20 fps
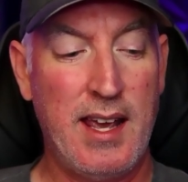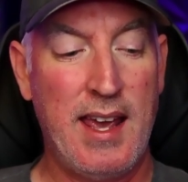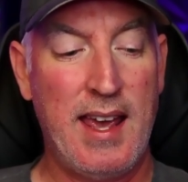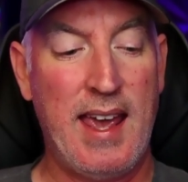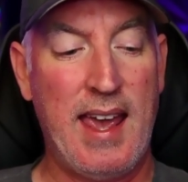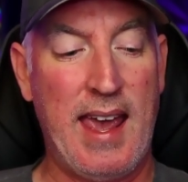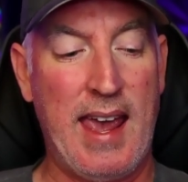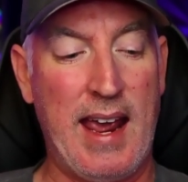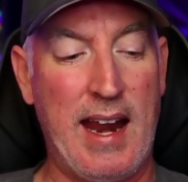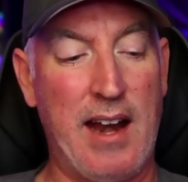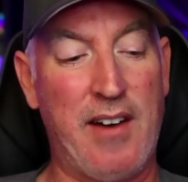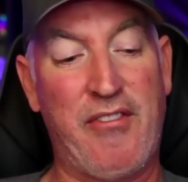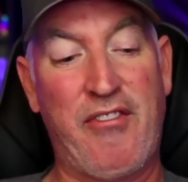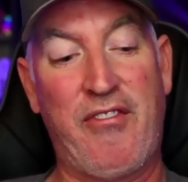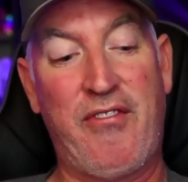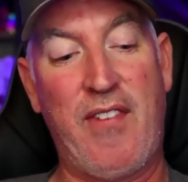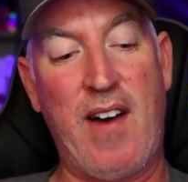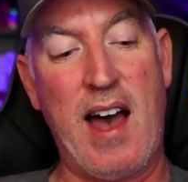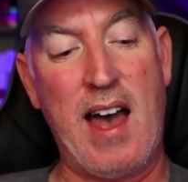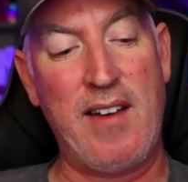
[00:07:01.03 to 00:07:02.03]
and
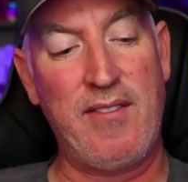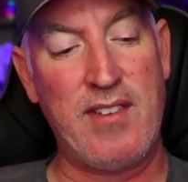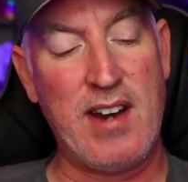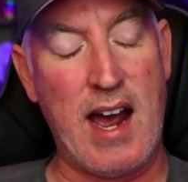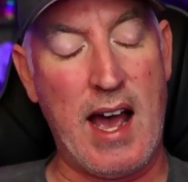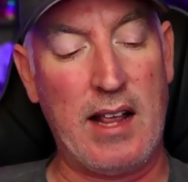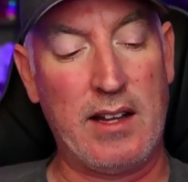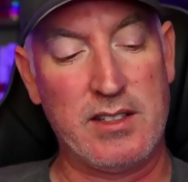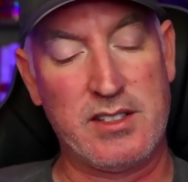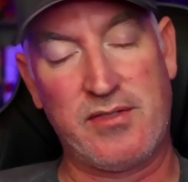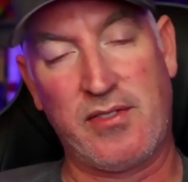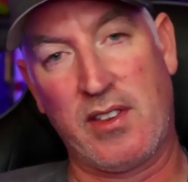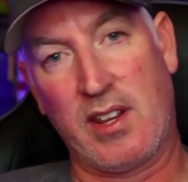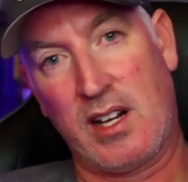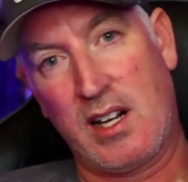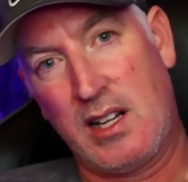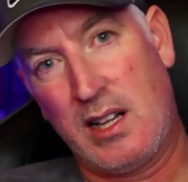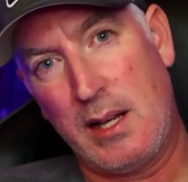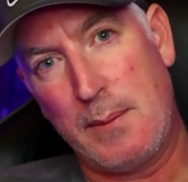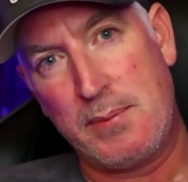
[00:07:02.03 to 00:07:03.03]
$5 for the
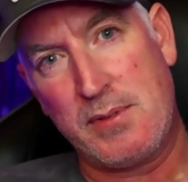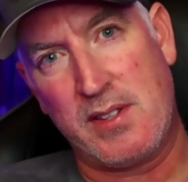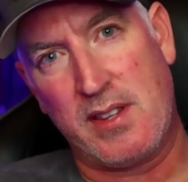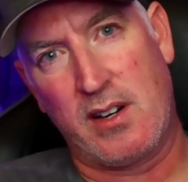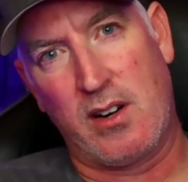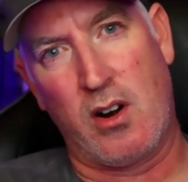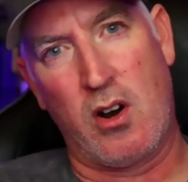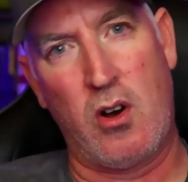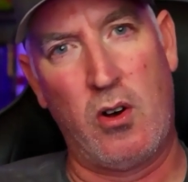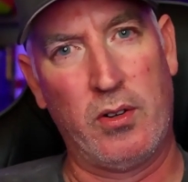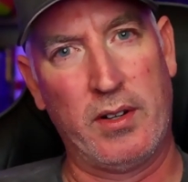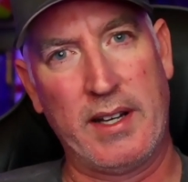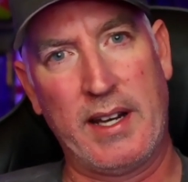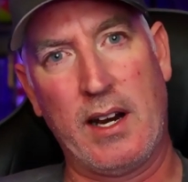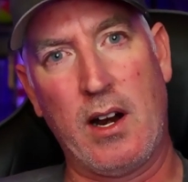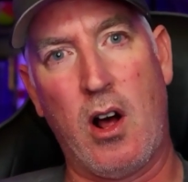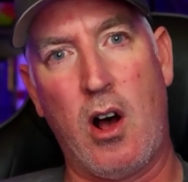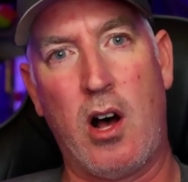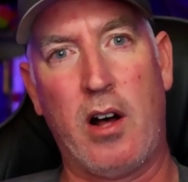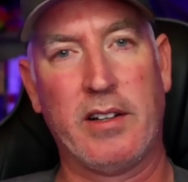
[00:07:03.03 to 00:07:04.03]
clips that are holding
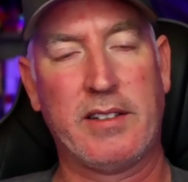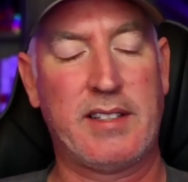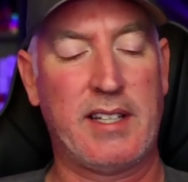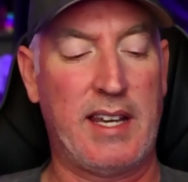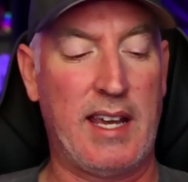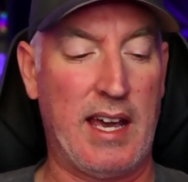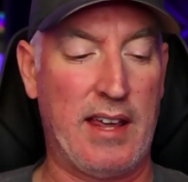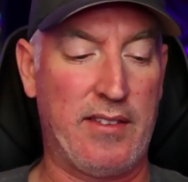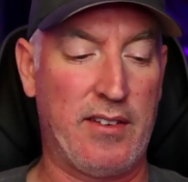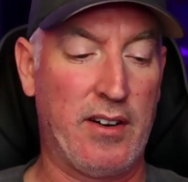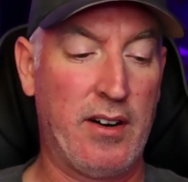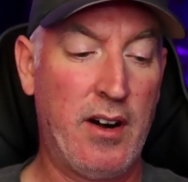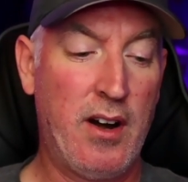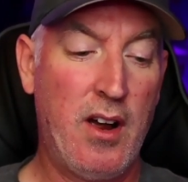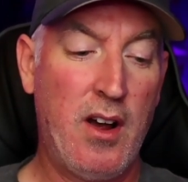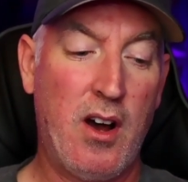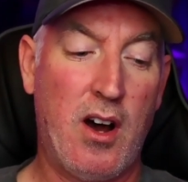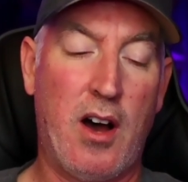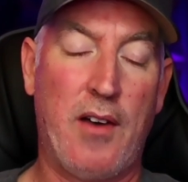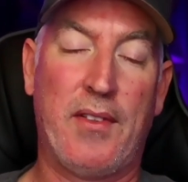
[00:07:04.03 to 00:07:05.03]
it all together
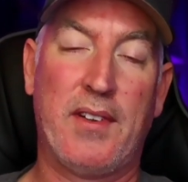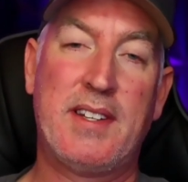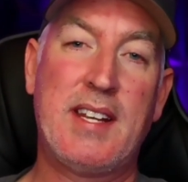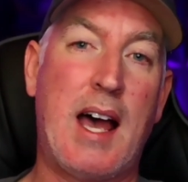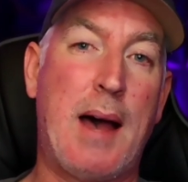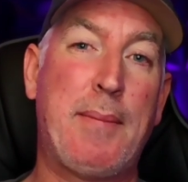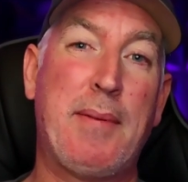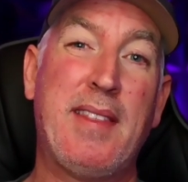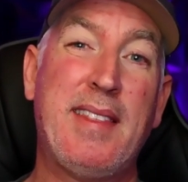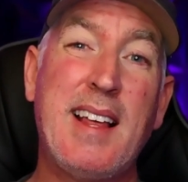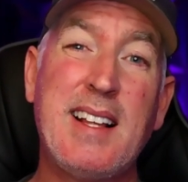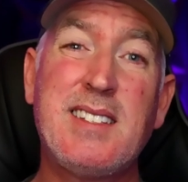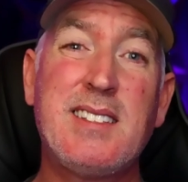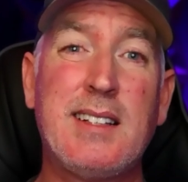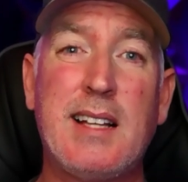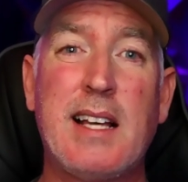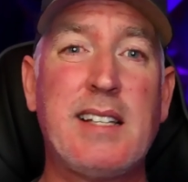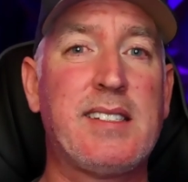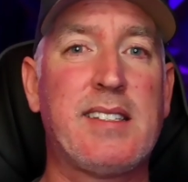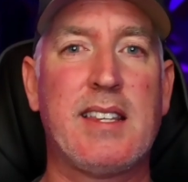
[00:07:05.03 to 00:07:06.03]
on the top. That's
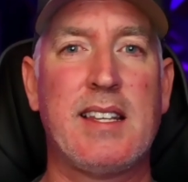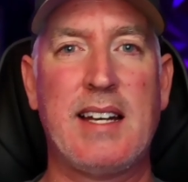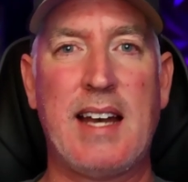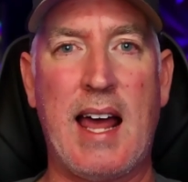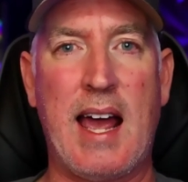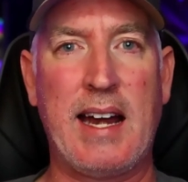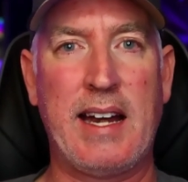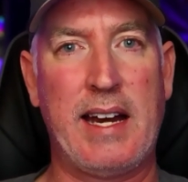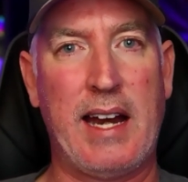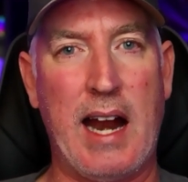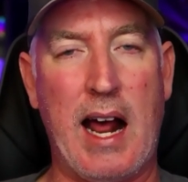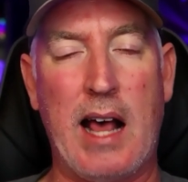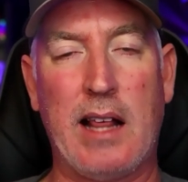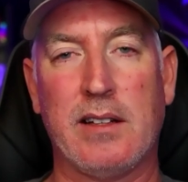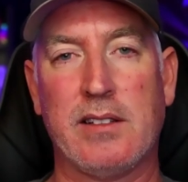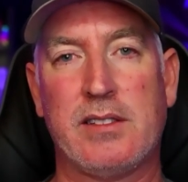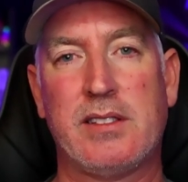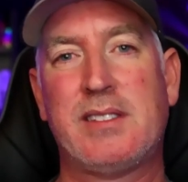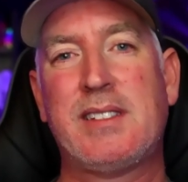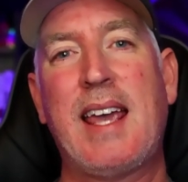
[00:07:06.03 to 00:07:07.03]
less than
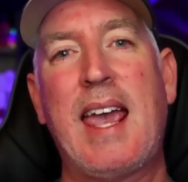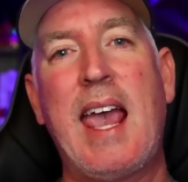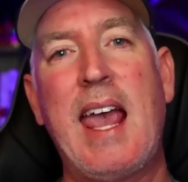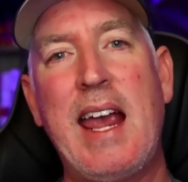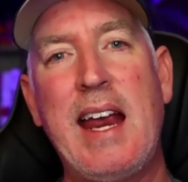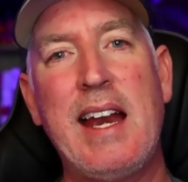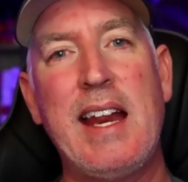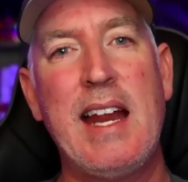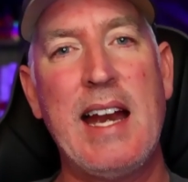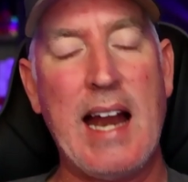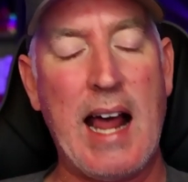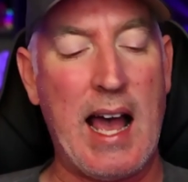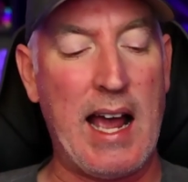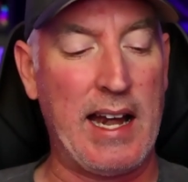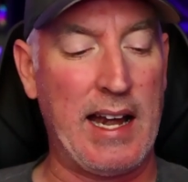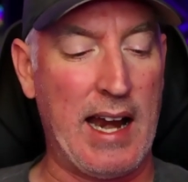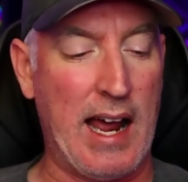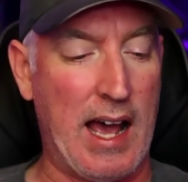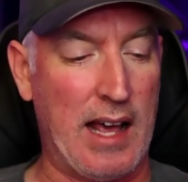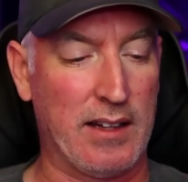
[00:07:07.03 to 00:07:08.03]
$90. It's
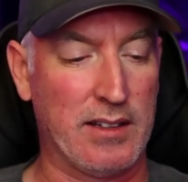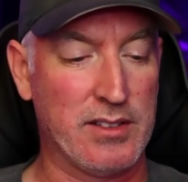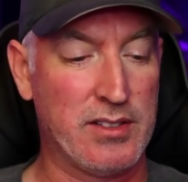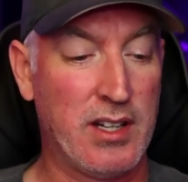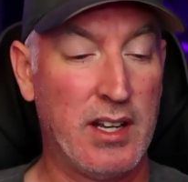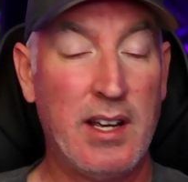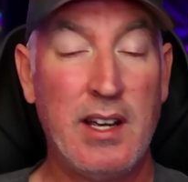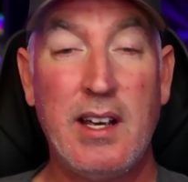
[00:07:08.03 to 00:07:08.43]
$89.